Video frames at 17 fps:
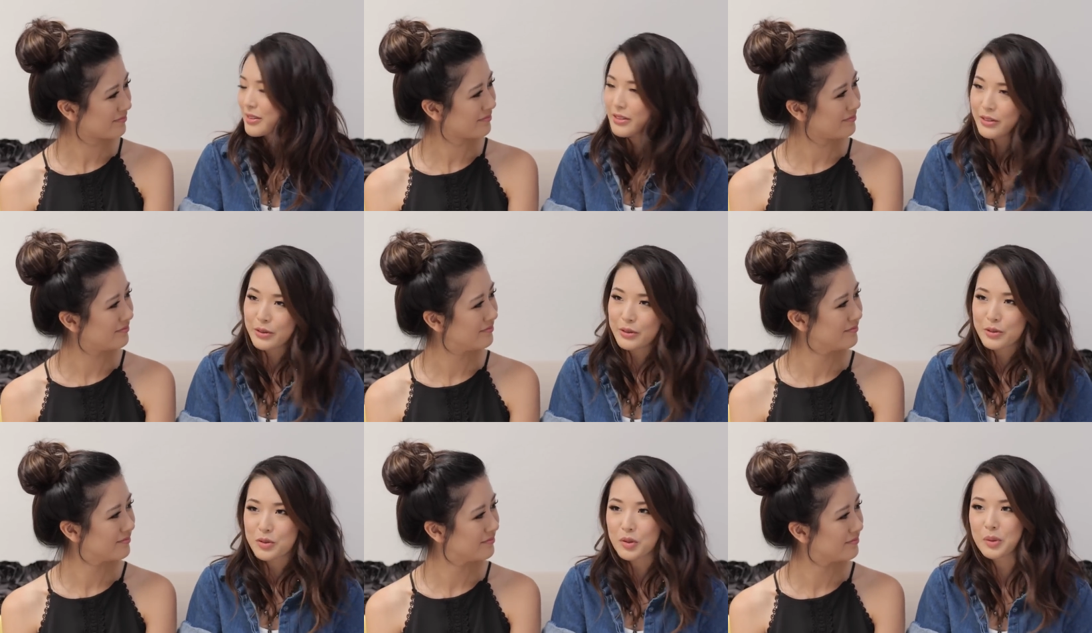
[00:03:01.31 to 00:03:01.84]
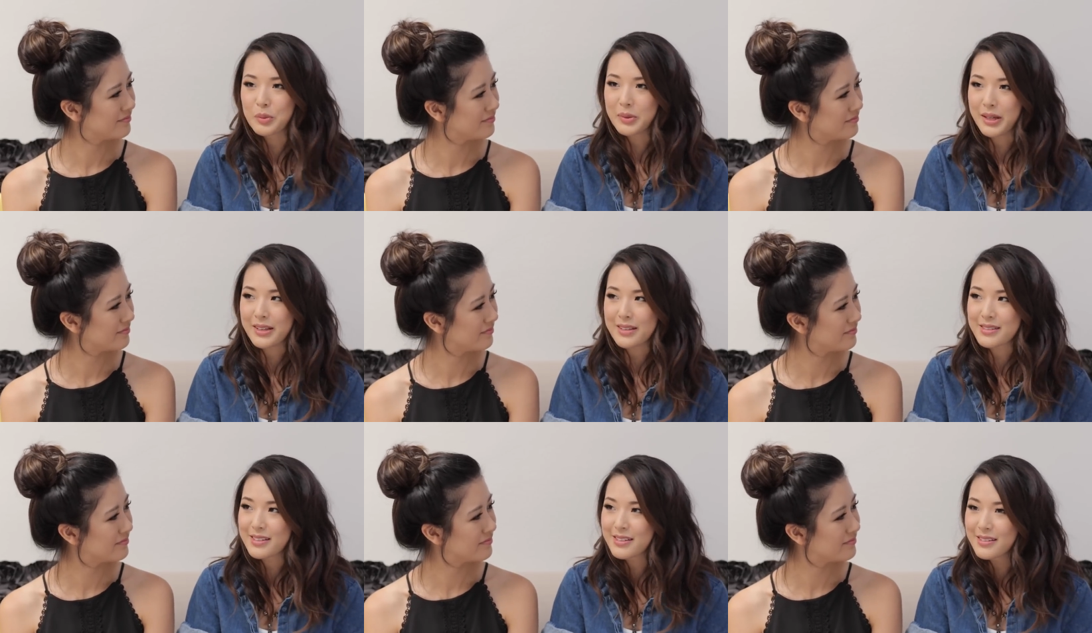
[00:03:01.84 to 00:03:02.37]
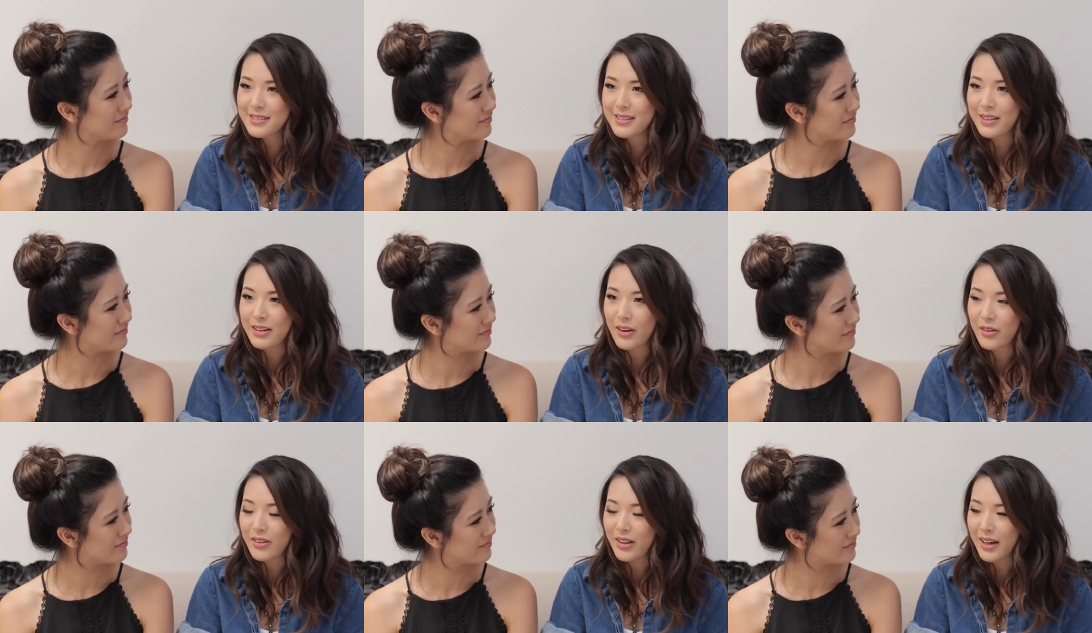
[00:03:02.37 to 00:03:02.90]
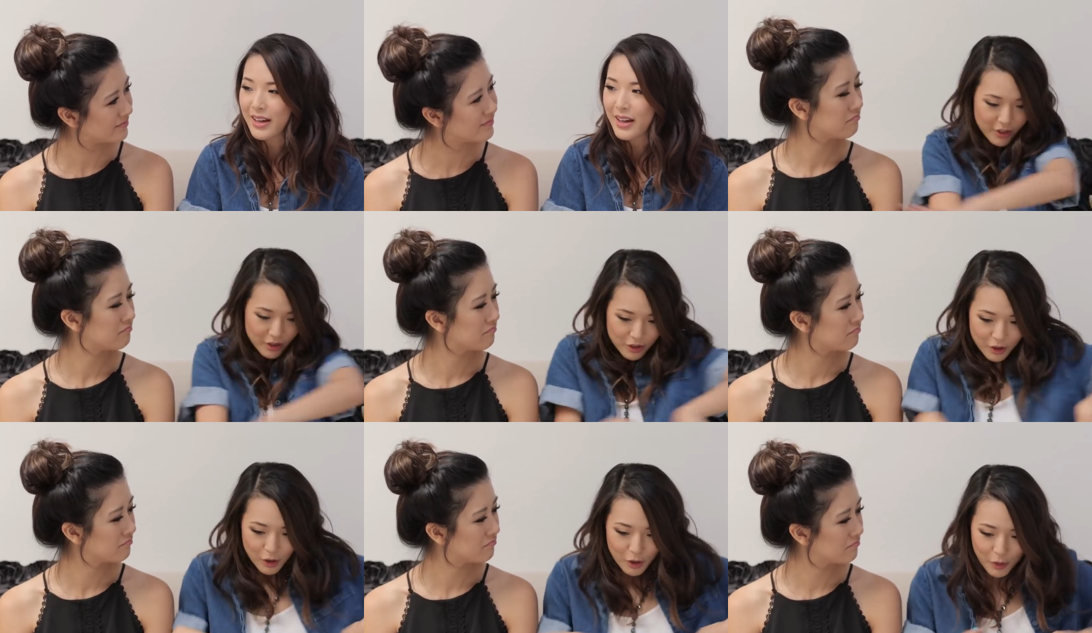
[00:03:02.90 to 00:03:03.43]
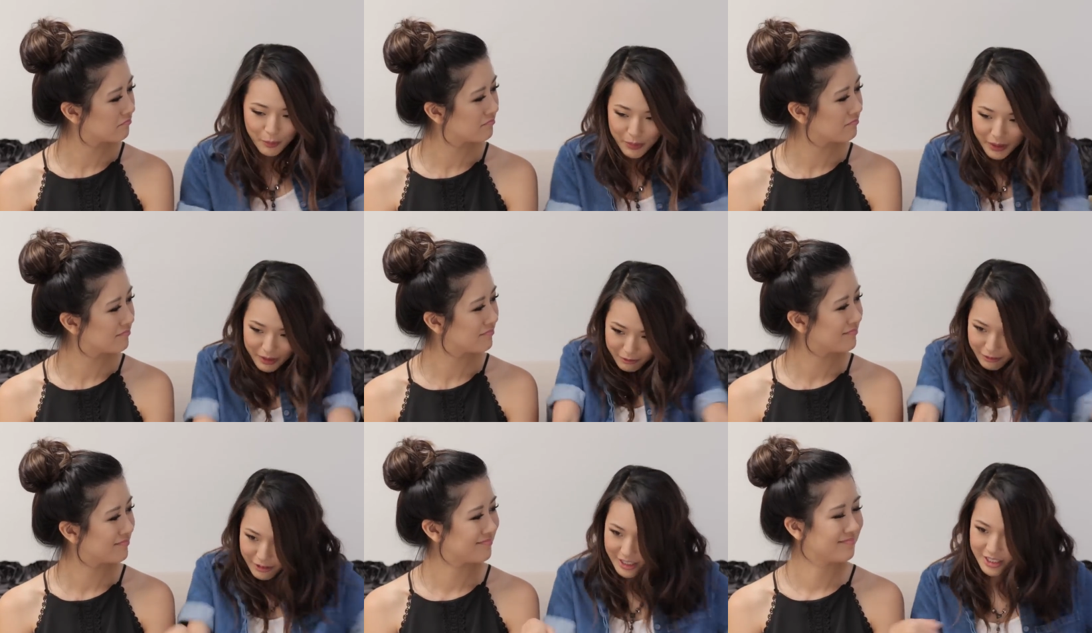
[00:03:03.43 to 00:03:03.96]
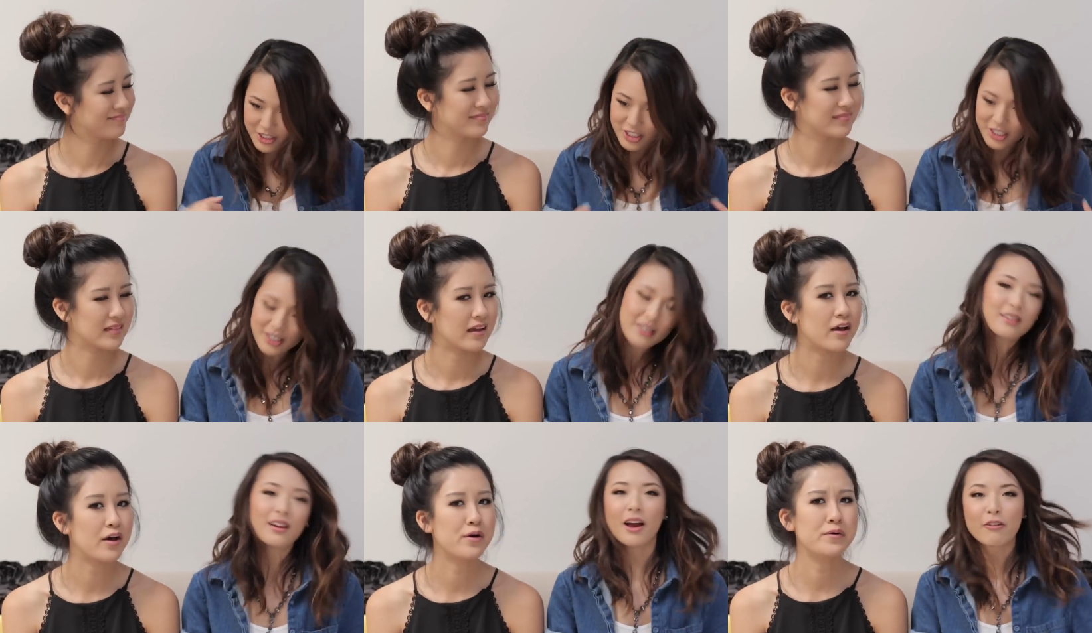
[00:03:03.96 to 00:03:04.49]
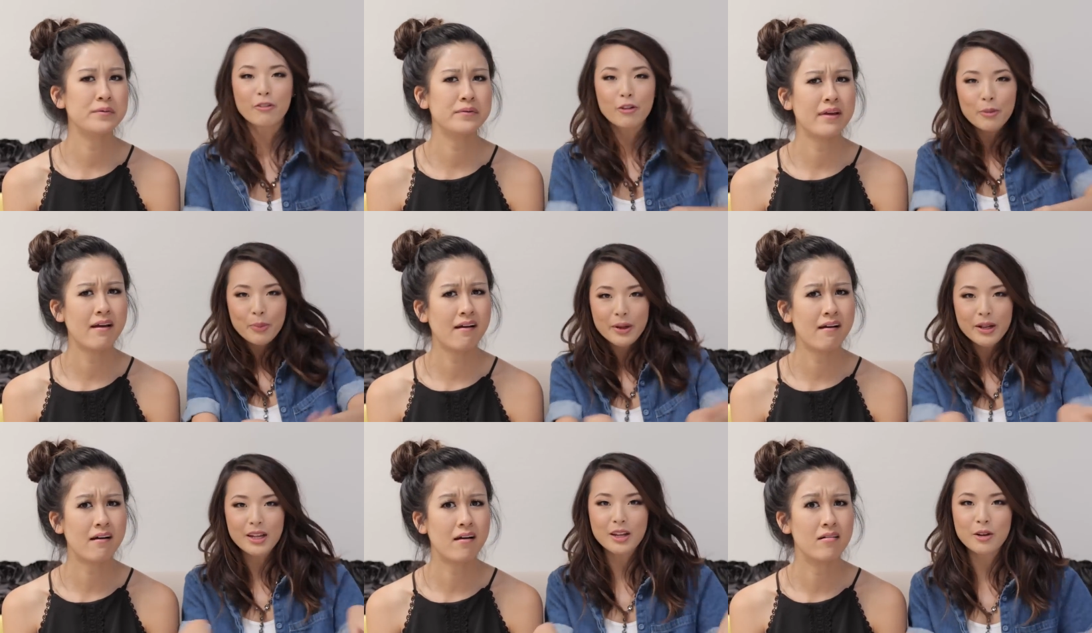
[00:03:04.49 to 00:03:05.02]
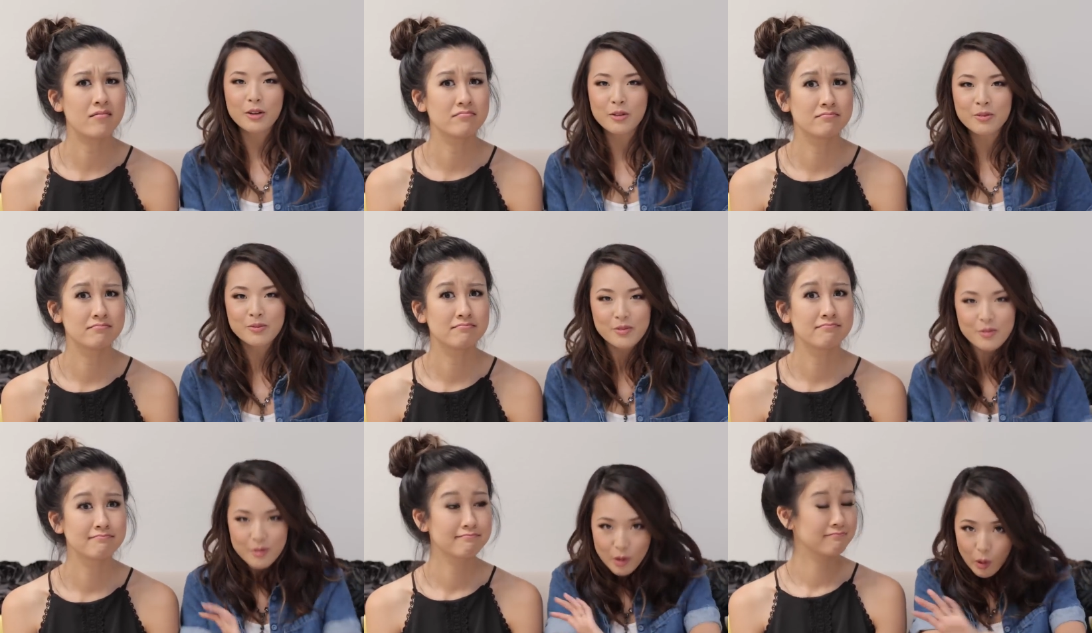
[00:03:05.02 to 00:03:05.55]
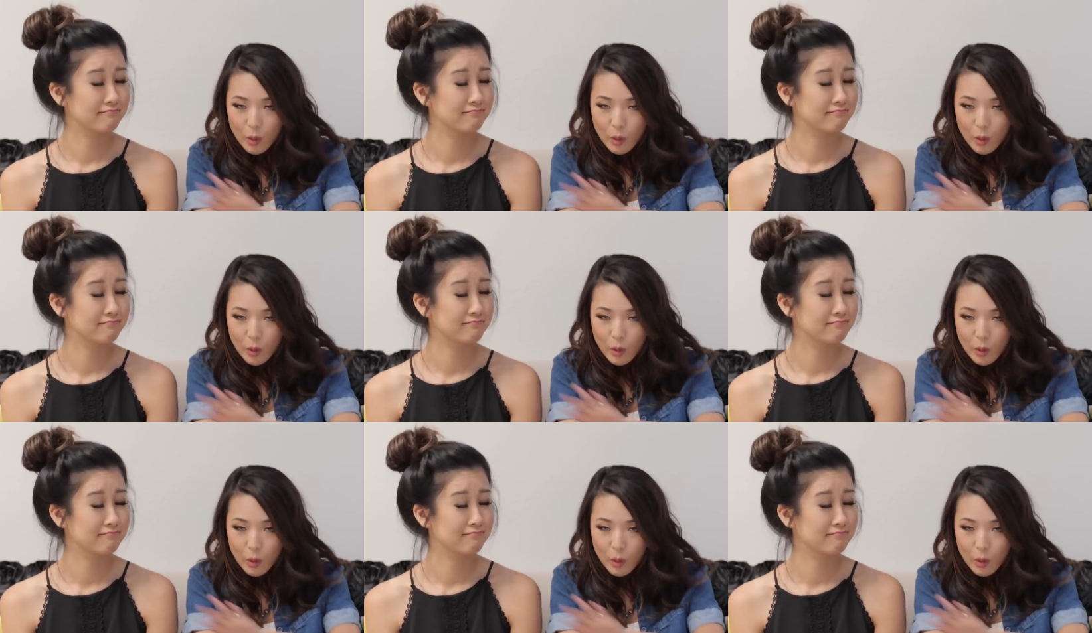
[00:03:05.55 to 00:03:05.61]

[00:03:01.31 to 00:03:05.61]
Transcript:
Speaker 1: in the usual places, you know, like the girl bit region. Oh, Everybody yeah